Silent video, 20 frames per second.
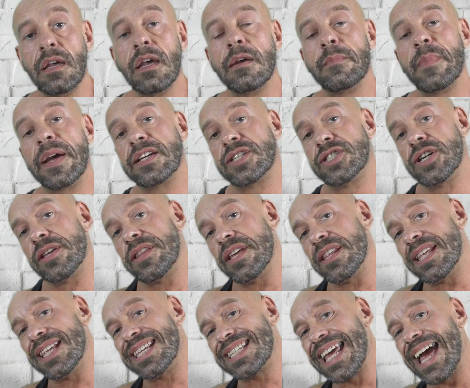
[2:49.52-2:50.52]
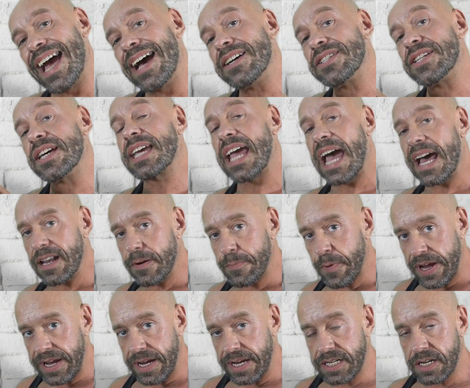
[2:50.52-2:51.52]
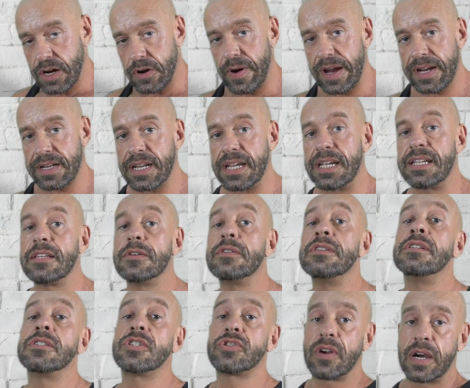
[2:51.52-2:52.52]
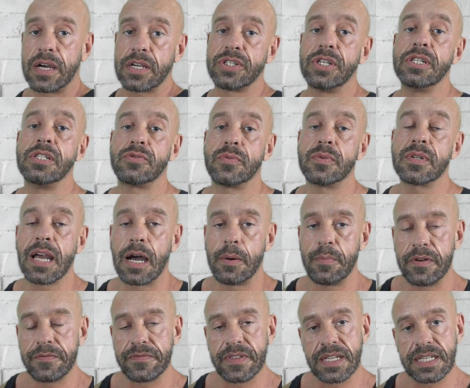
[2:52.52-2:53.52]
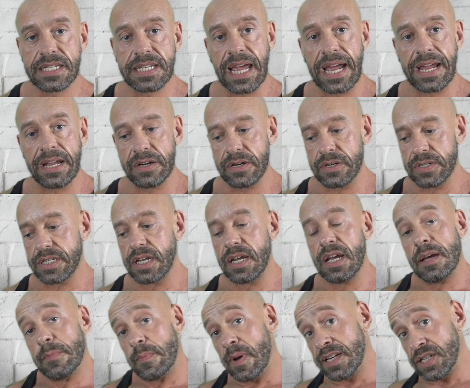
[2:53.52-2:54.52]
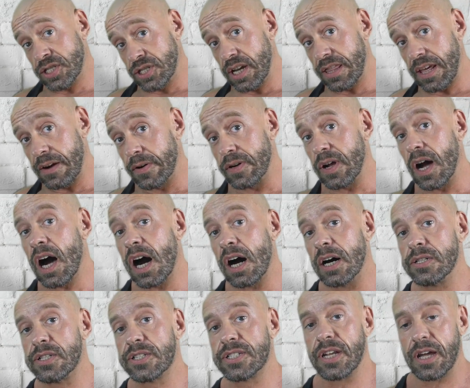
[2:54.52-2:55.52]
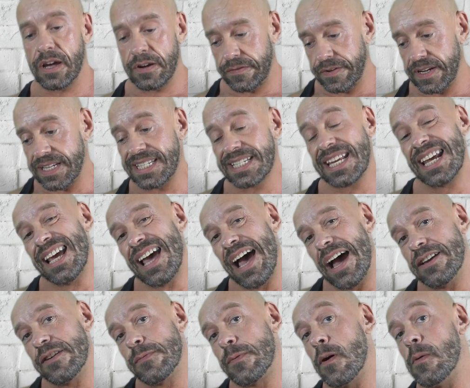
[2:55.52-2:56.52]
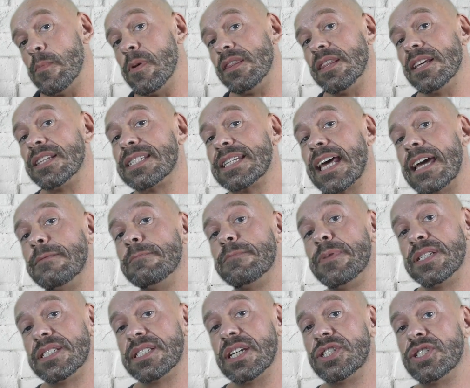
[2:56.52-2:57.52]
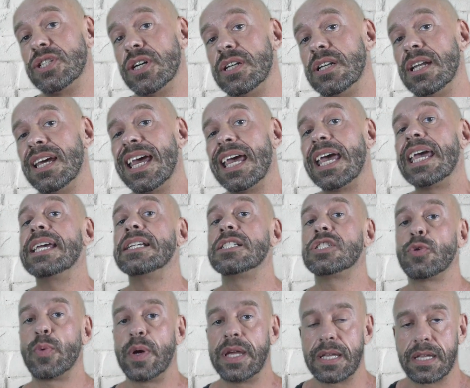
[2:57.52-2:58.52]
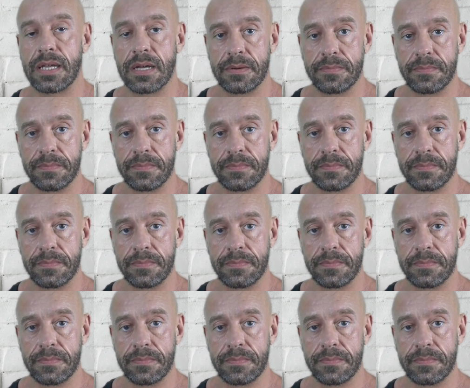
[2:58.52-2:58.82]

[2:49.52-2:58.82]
Make sure that the scales are calibrated correctly. The instructions will come with the scales. Make sure they're on a hard surface and you put them in the same position each week.